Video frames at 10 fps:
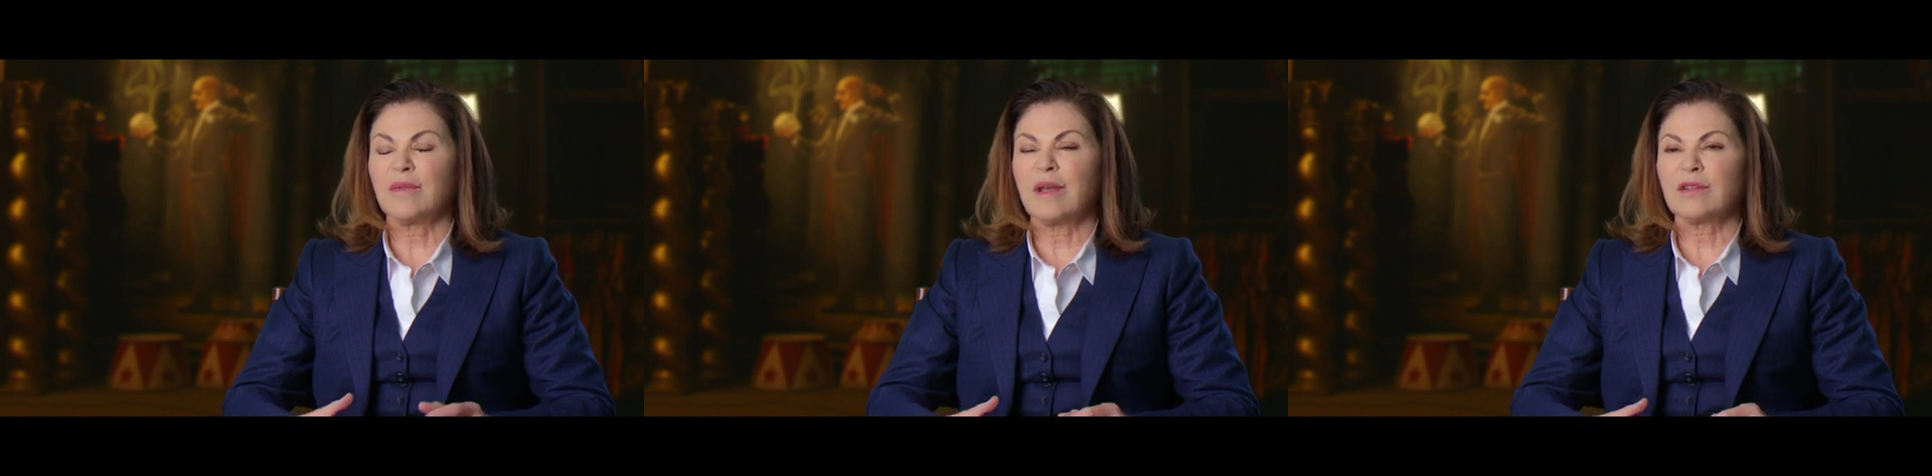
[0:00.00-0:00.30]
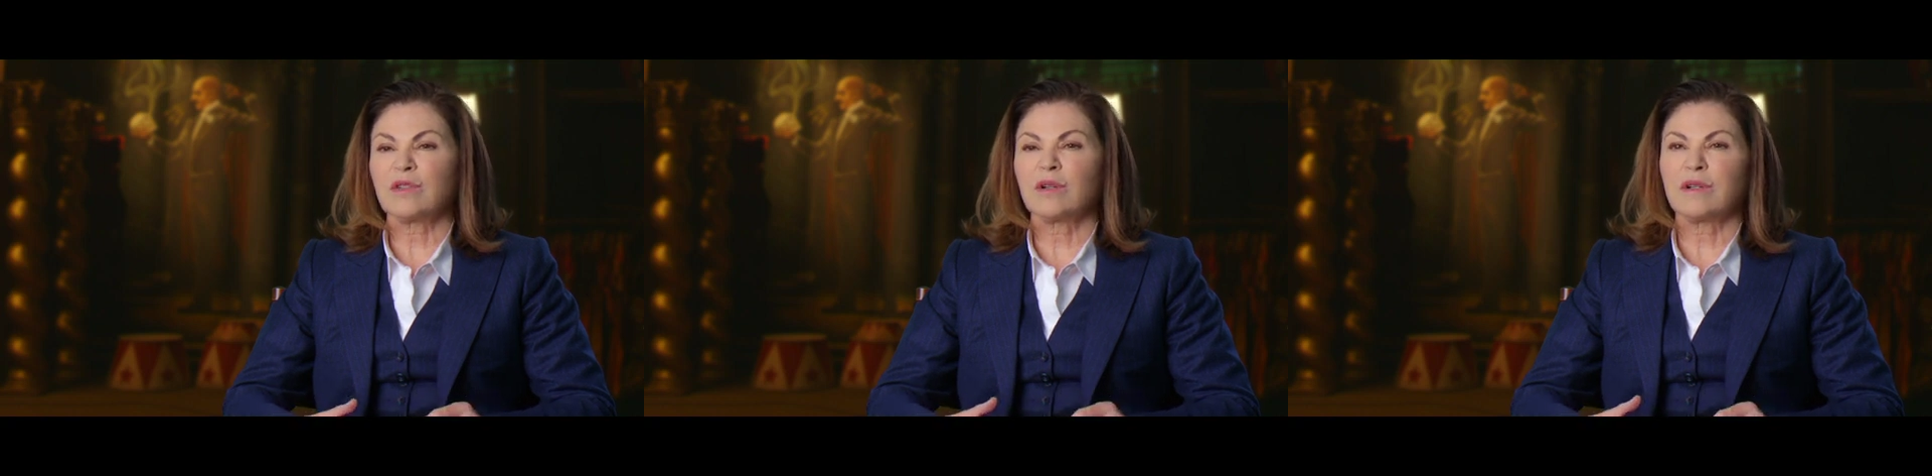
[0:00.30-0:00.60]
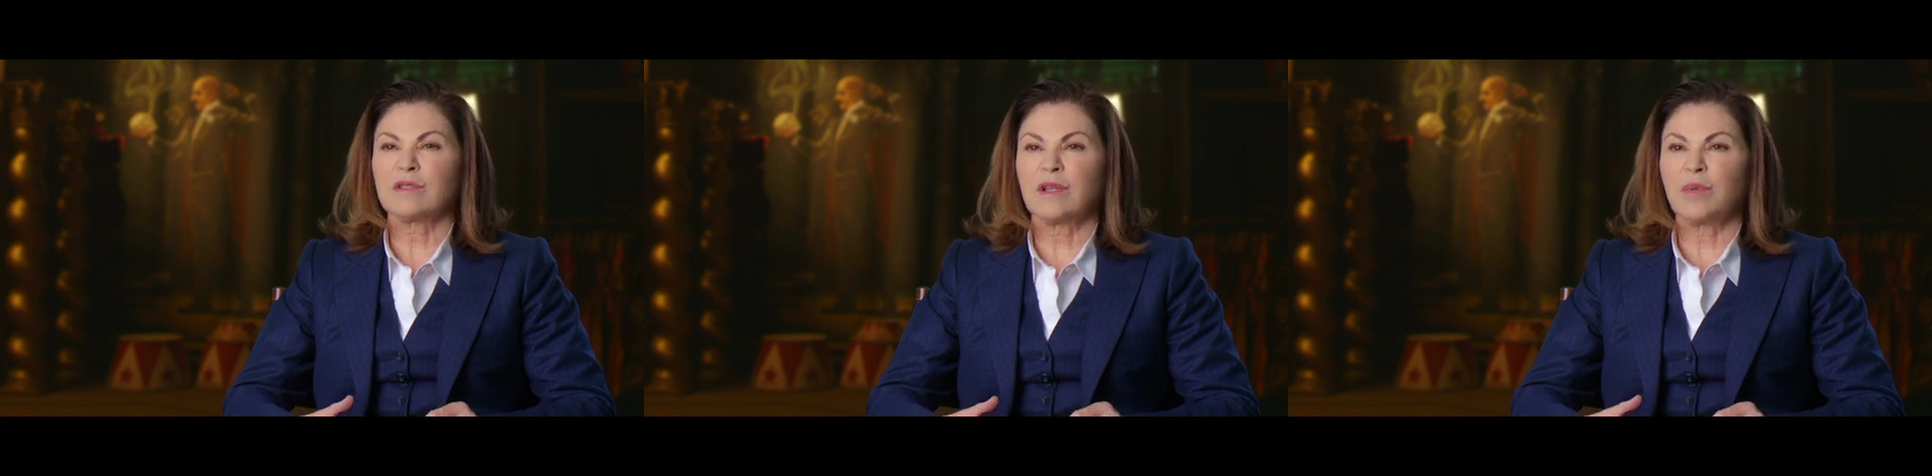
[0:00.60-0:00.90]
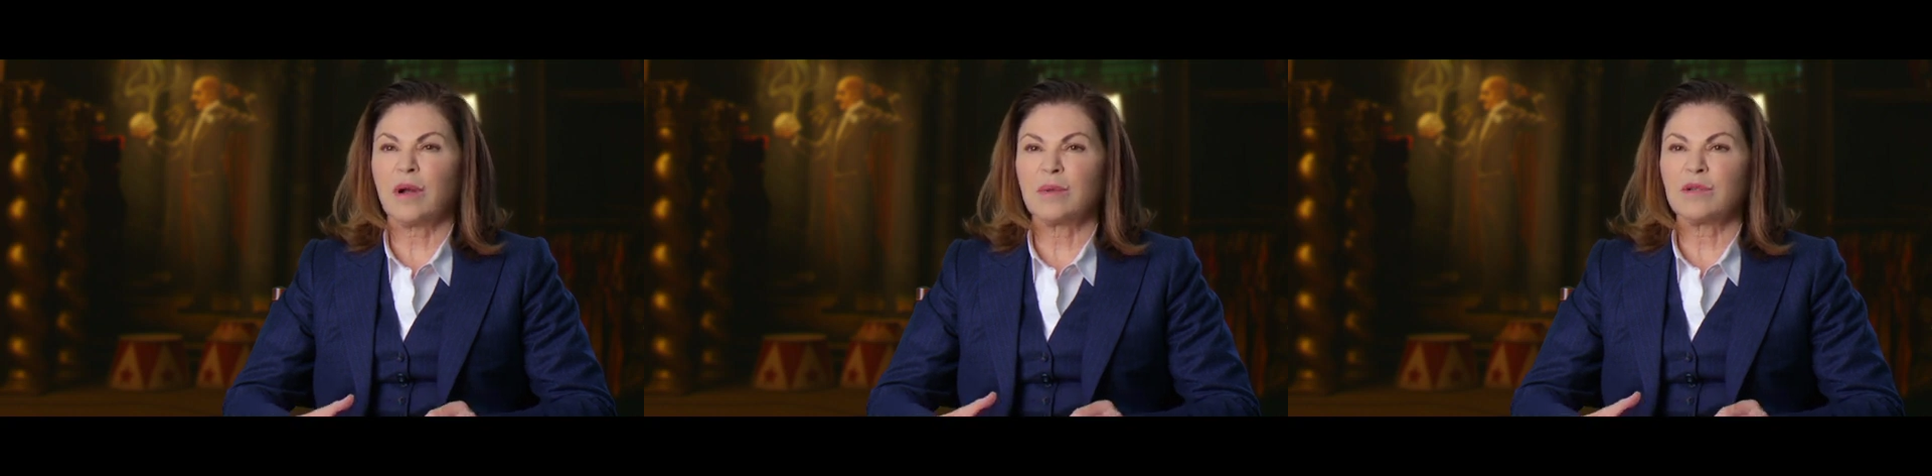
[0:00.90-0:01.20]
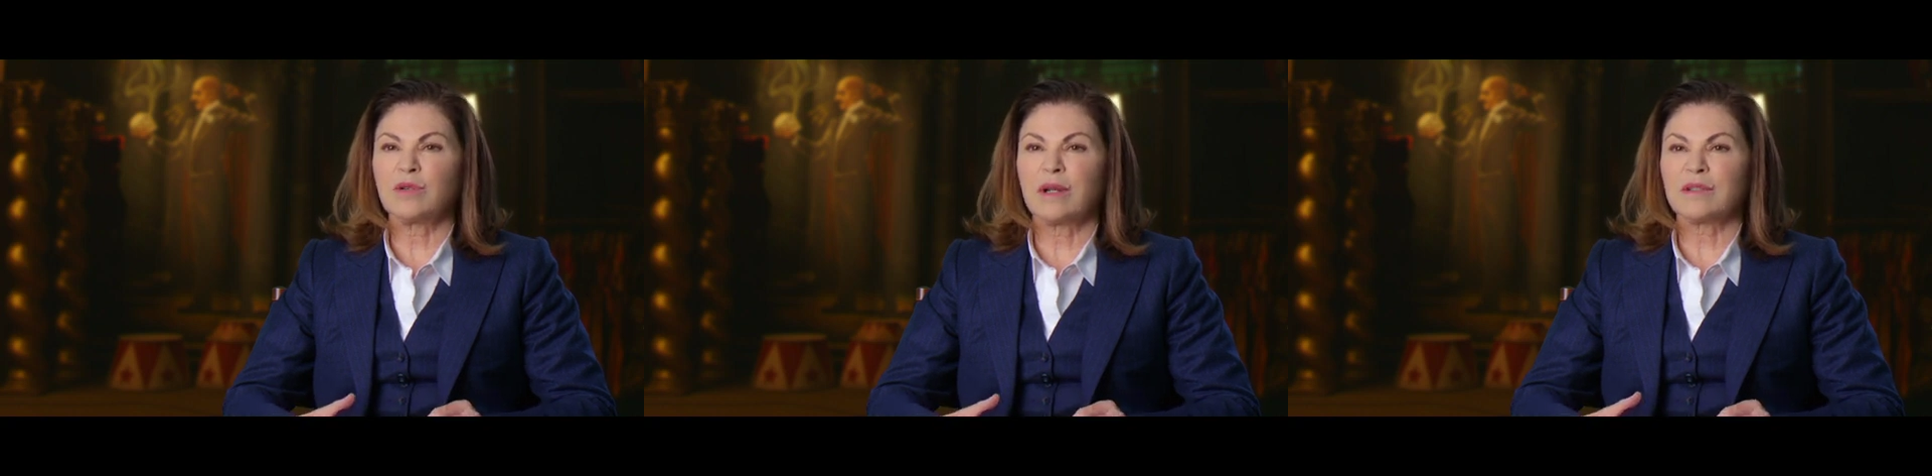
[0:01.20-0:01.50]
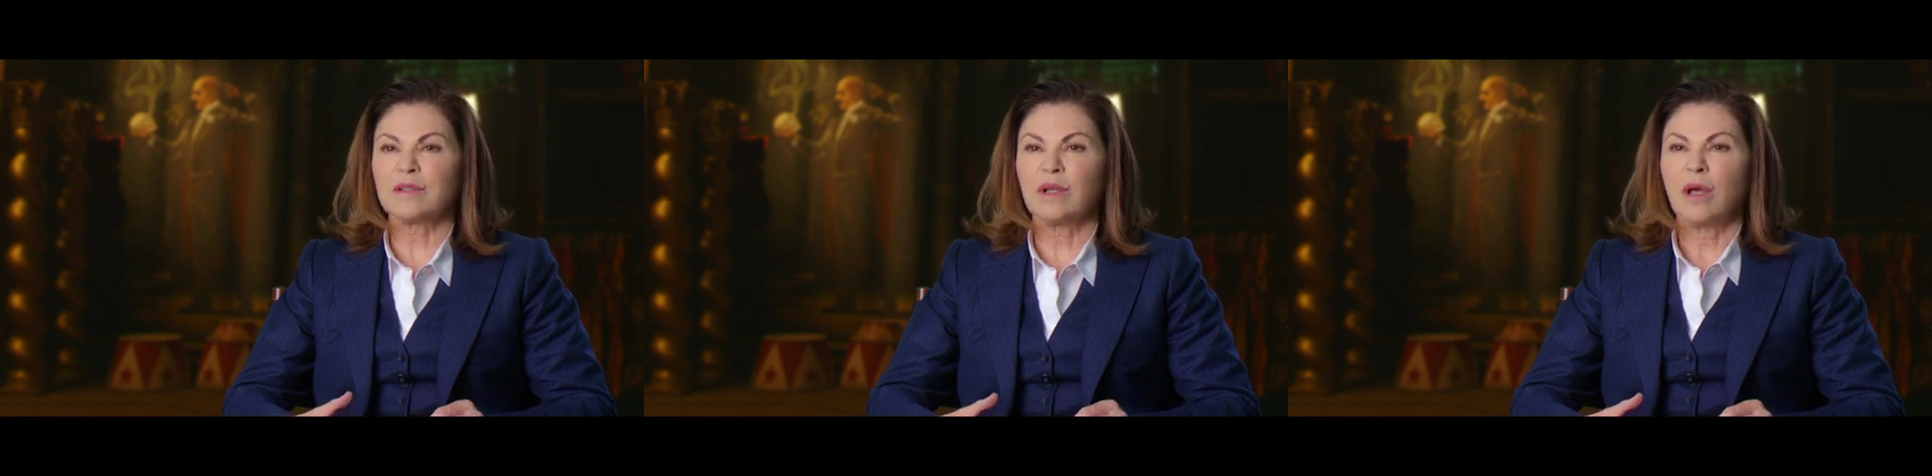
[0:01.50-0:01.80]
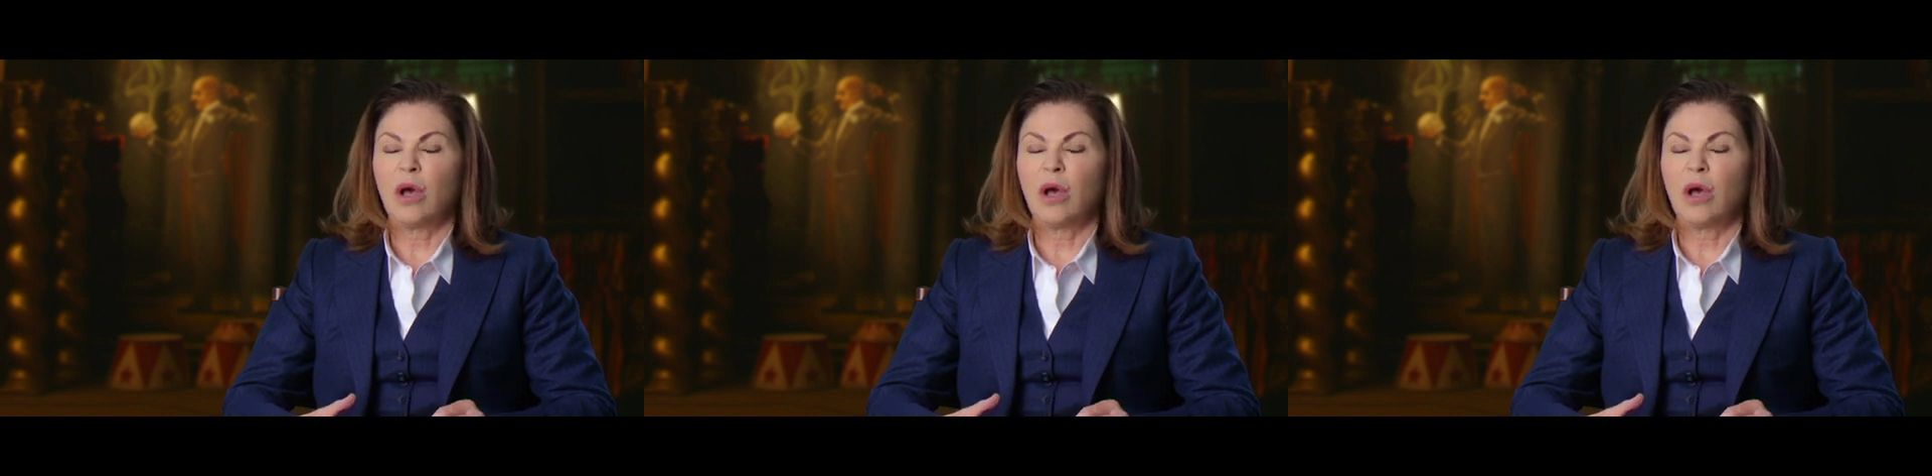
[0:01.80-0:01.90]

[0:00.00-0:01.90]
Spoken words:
of that circus, I probably dressed